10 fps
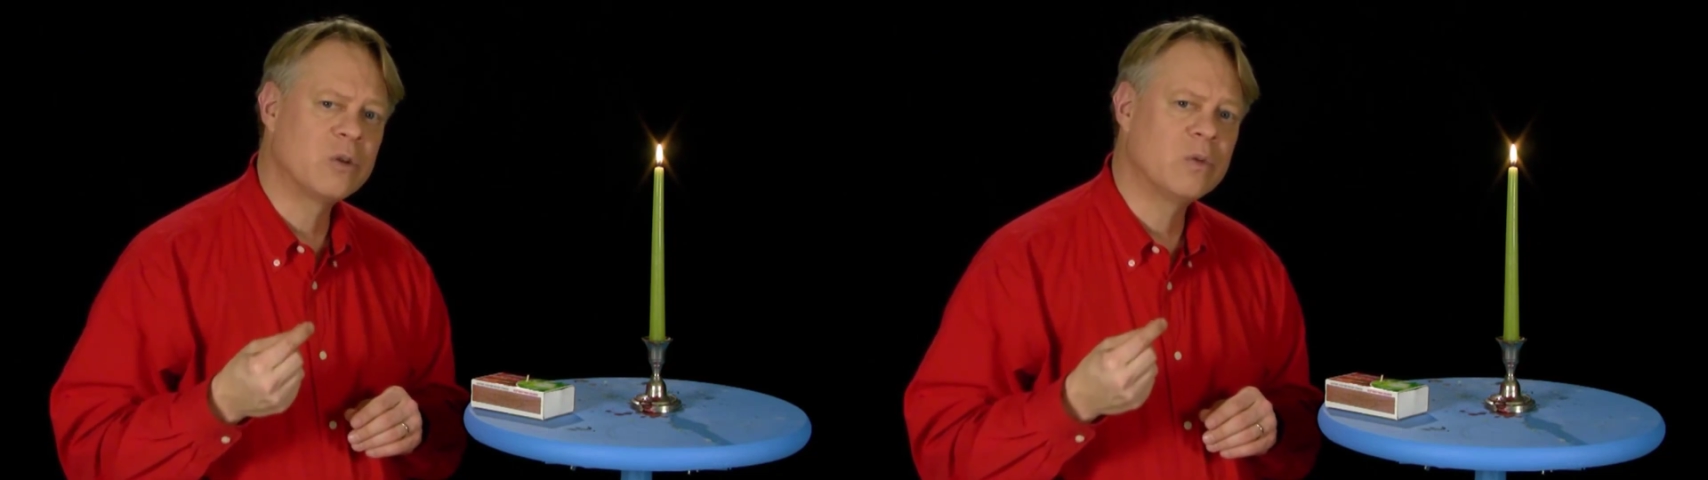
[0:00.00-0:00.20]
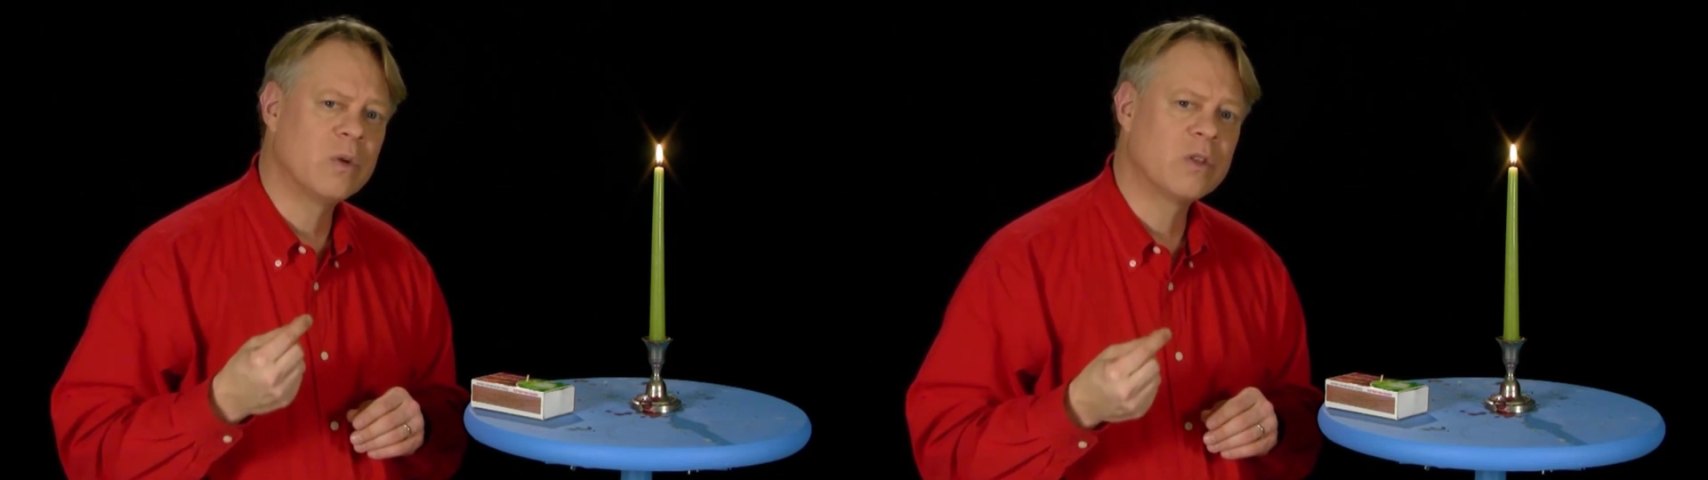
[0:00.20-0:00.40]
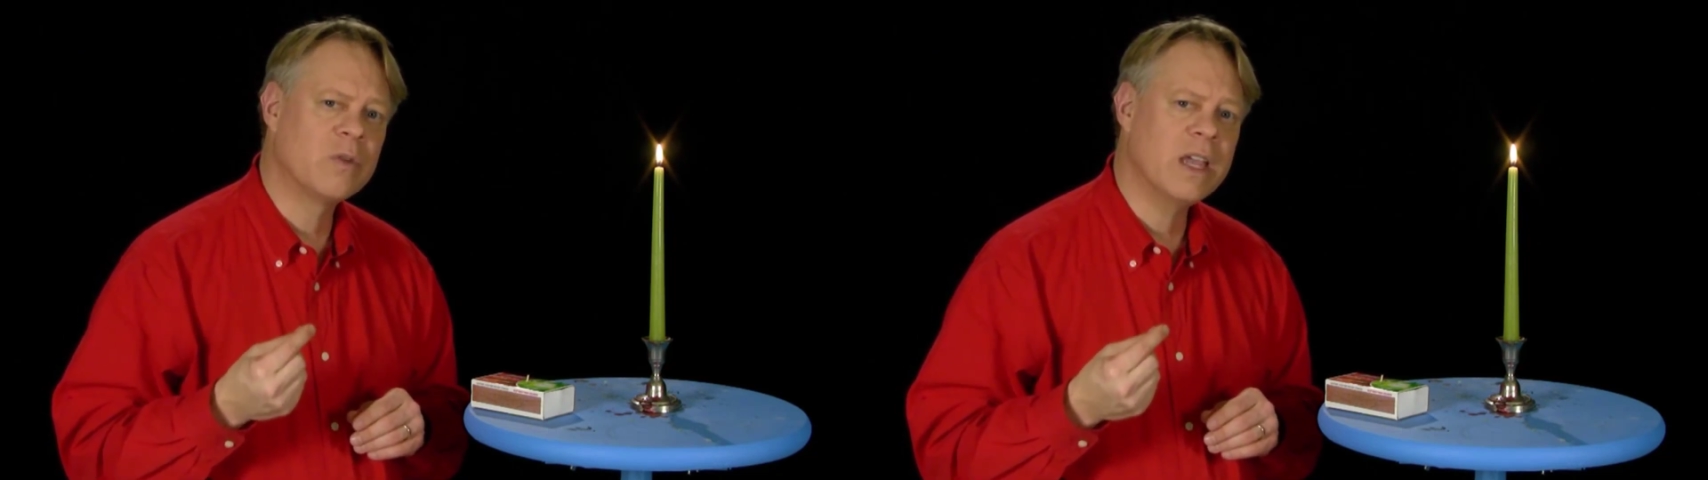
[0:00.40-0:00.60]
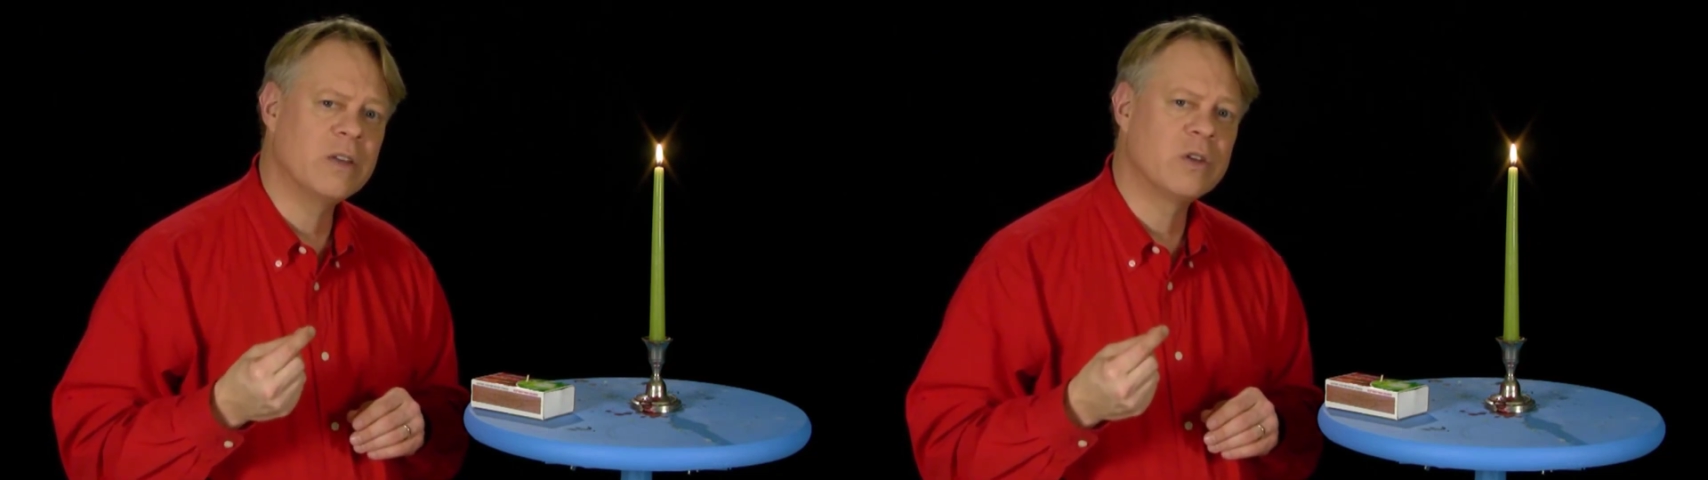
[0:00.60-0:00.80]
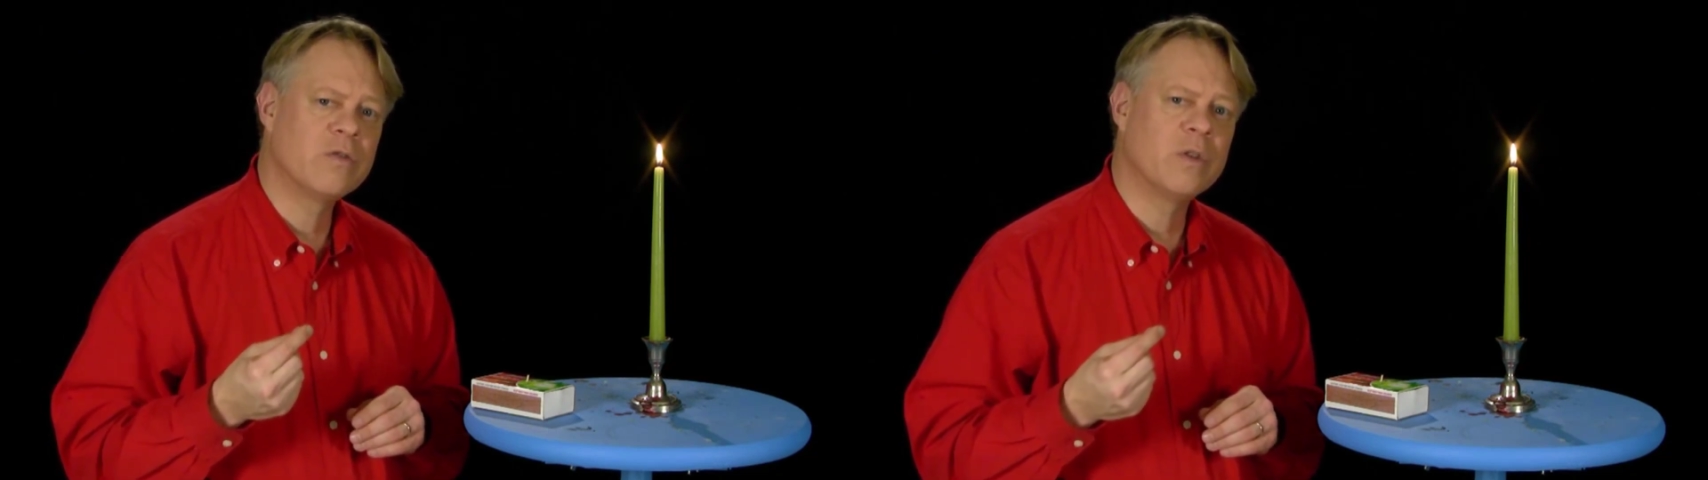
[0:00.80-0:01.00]
2 or 3
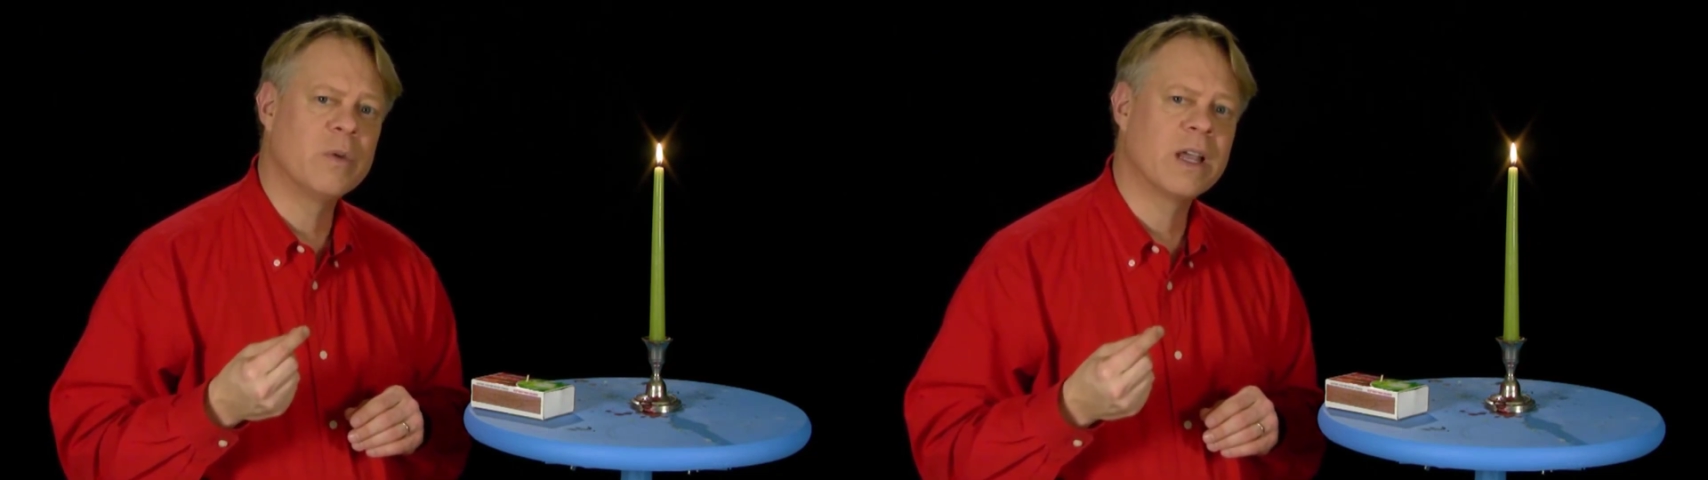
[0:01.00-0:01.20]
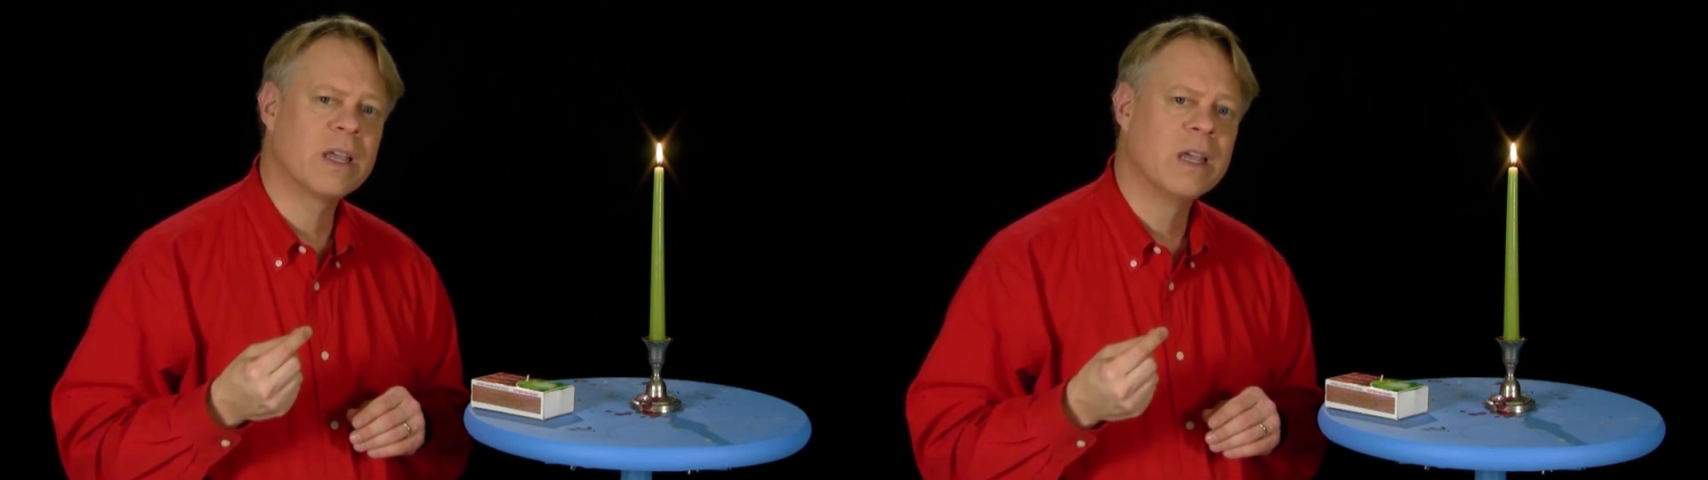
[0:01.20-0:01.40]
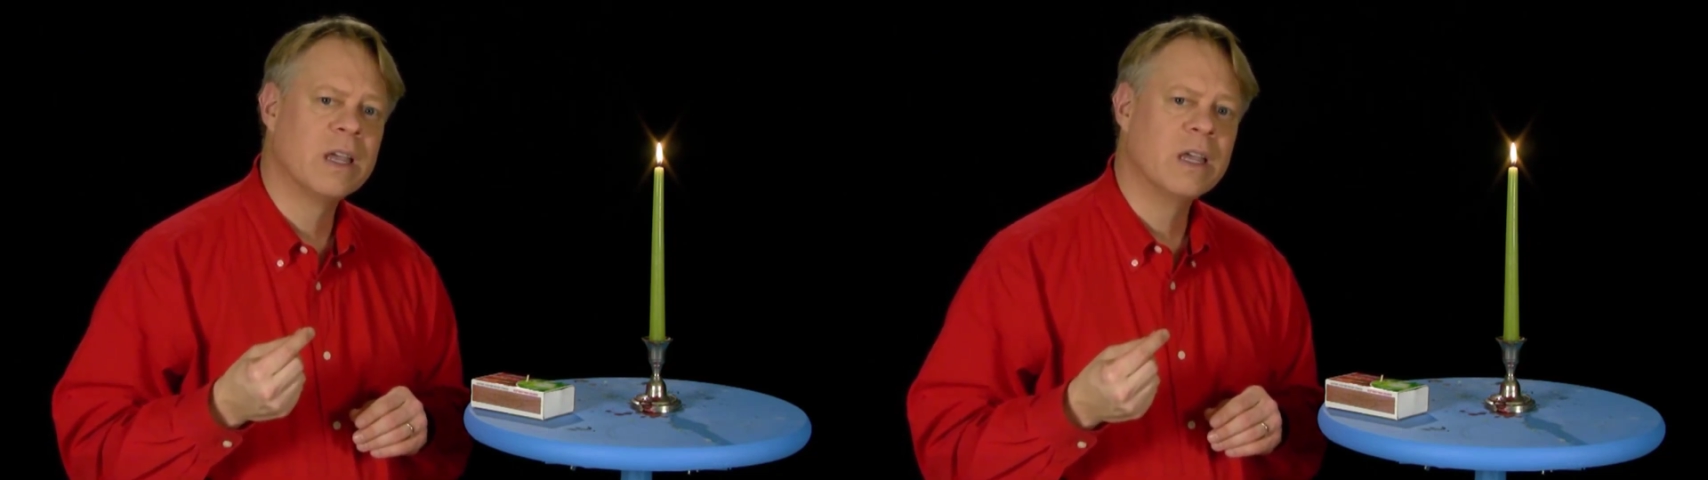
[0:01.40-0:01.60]
inches from the wick,